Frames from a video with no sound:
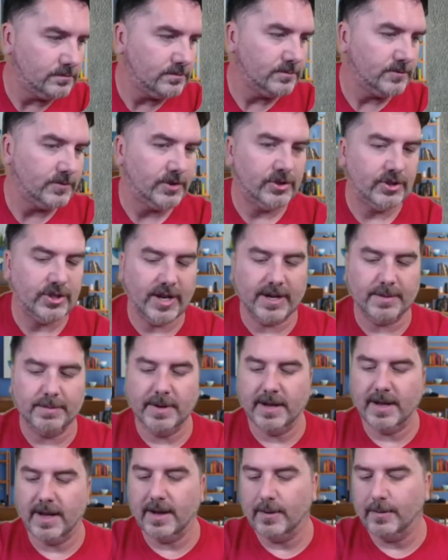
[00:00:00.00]
checking me
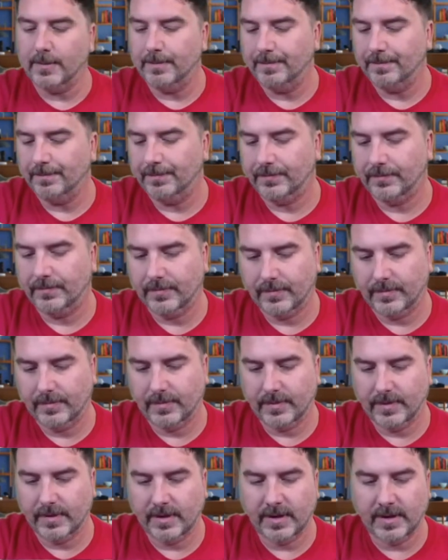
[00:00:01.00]
out
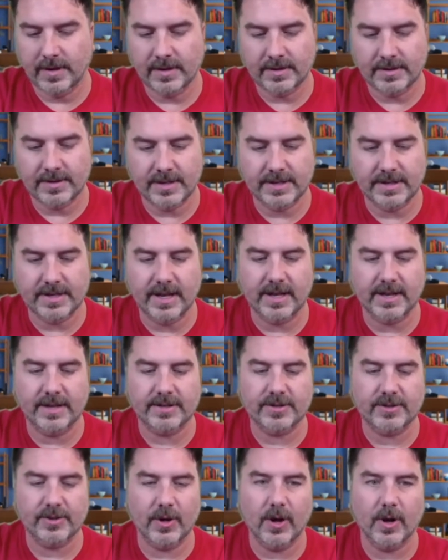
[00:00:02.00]
in today's
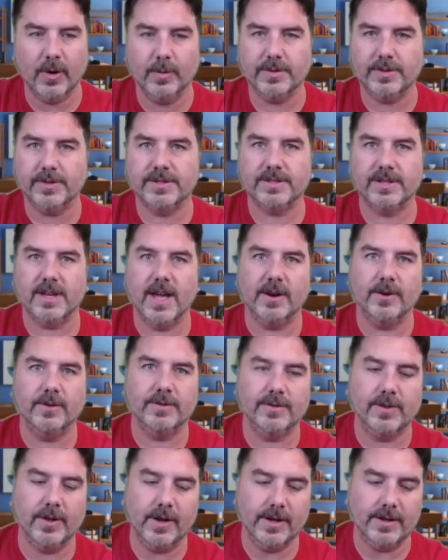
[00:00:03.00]
thought with the scattered
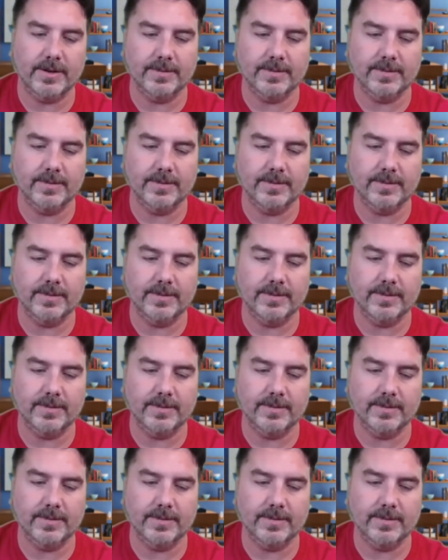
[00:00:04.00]
thought.